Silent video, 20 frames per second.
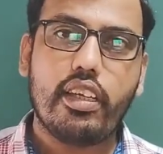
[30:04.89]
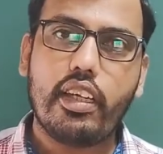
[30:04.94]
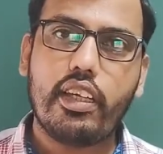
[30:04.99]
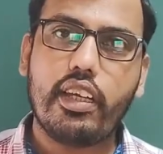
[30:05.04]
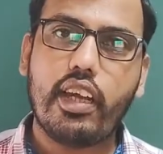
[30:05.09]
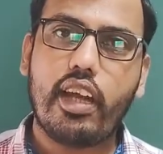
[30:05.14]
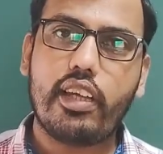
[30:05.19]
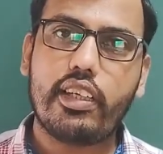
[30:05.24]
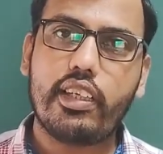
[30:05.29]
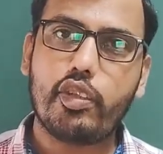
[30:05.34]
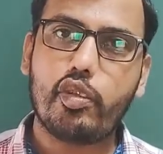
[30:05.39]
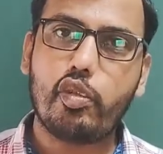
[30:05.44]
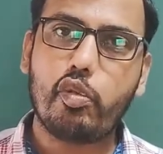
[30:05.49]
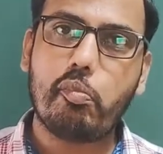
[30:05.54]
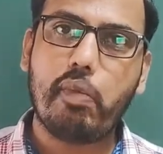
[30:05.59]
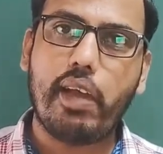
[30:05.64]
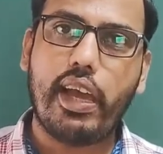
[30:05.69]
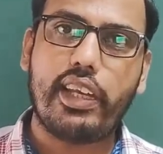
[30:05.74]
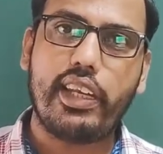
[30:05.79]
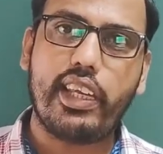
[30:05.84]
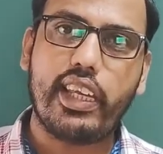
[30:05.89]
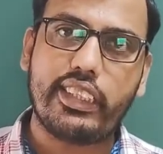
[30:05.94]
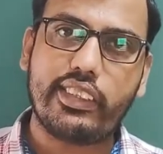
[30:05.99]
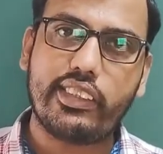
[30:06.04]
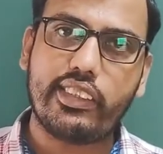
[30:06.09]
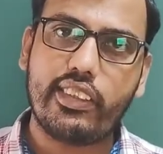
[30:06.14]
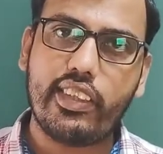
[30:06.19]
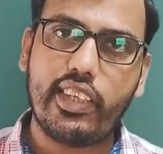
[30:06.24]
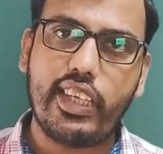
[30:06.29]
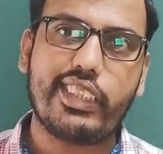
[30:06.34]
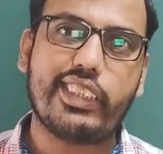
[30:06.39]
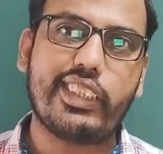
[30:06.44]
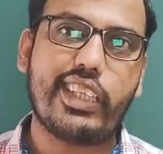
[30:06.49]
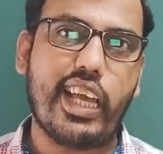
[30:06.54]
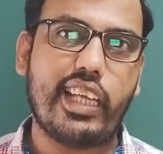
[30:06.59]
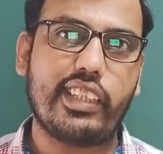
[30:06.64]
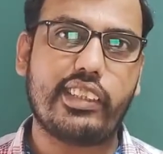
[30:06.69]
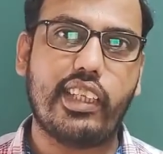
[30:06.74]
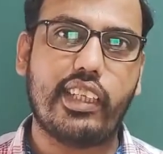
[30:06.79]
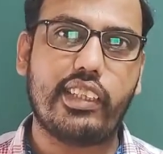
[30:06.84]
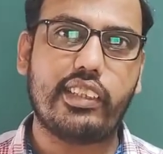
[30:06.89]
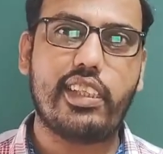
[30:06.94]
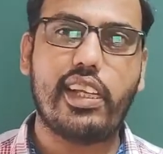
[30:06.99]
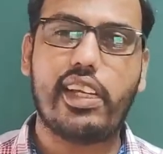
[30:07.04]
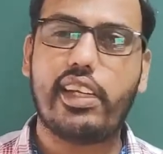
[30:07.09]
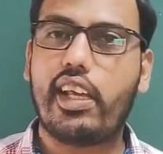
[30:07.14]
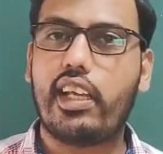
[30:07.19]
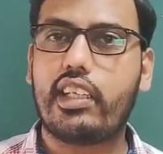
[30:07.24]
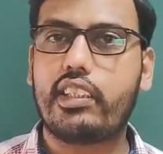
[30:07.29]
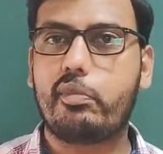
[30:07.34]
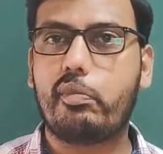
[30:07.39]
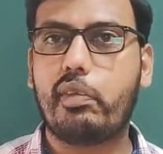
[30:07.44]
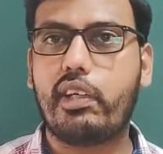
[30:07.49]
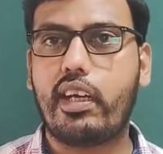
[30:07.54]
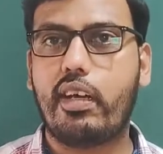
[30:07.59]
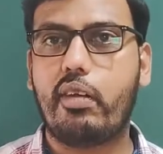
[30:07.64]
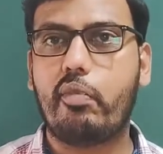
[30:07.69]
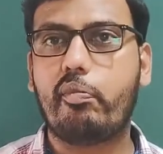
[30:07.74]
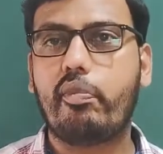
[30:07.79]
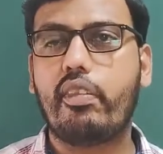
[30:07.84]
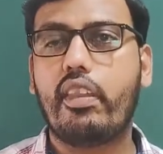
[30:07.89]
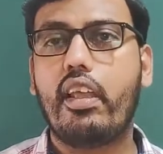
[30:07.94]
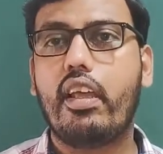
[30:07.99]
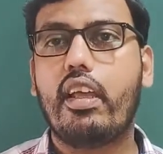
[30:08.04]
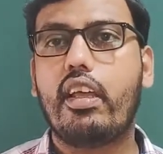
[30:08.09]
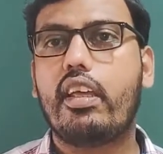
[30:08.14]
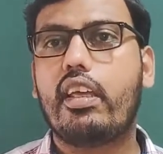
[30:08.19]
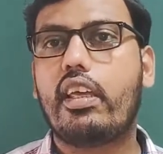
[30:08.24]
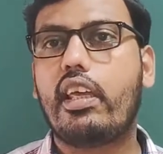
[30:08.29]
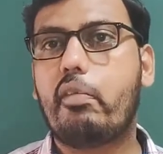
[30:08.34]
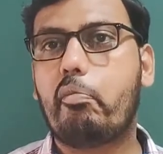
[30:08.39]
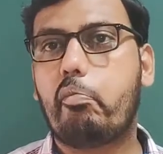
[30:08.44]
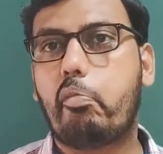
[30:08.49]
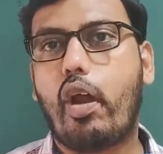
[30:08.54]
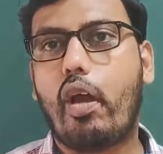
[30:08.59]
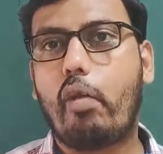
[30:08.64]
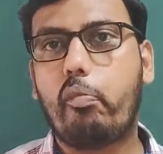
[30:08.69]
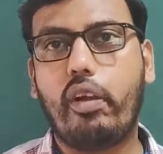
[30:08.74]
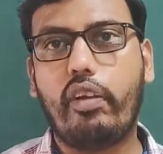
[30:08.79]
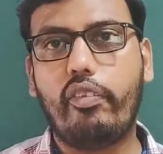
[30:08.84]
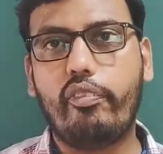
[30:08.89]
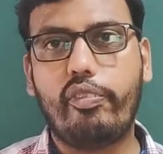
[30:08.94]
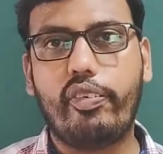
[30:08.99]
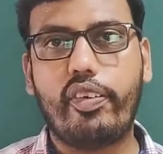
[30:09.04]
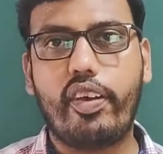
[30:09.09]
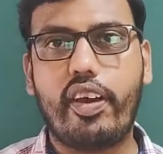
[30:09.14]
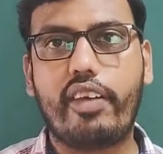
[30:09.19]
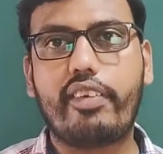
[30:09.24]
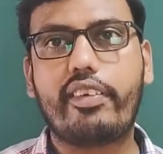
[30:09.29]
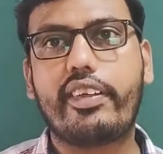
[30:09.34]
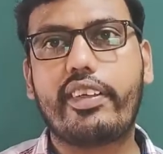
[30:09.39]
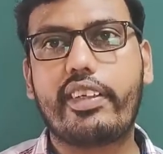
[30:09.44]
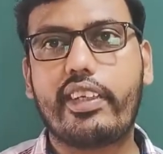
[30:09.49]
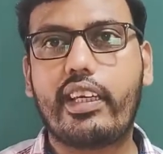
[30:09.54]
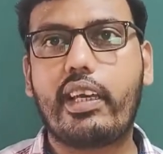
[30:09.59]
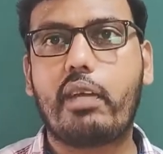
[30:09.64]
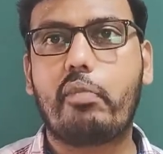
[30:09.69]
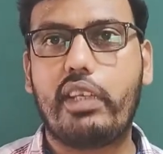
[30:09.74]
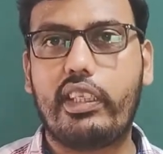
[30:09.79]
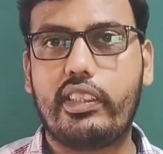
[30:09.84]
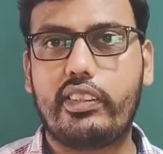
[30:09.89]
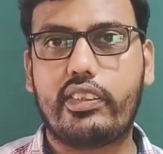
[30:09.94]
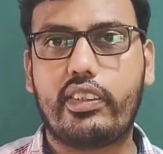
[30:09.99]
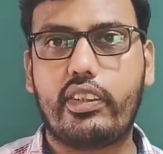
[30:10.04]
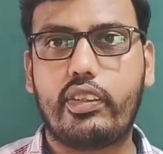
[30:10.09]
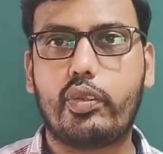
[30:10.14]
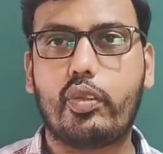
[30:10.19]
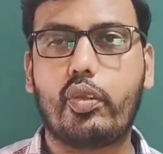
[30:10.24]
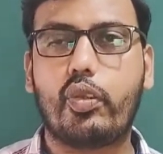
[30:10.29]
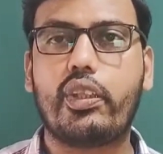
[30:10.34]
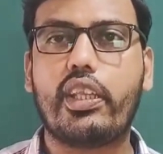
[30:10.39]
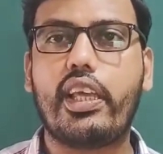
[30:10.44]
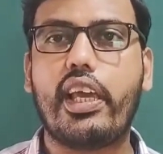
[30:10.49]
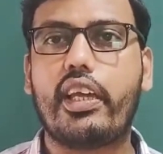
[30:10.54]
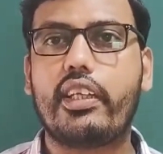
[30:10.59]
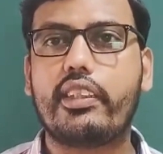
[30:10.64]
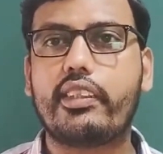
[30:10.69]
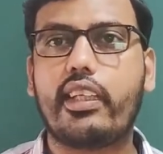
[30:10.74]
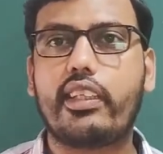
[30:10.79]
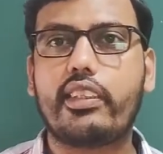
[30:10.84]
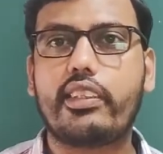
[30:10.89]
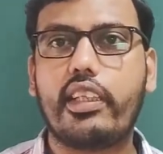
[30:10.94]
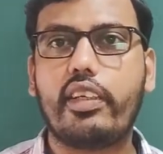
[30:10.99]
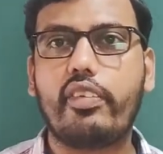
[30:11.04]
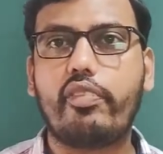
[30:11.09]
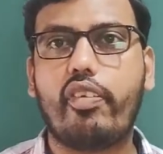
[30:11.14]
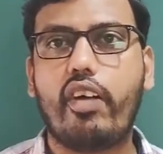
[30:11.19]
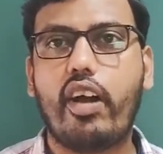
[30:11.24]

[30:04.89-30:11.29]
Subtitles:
In order to manage these gases, that has become a problem for chemists. So they are searching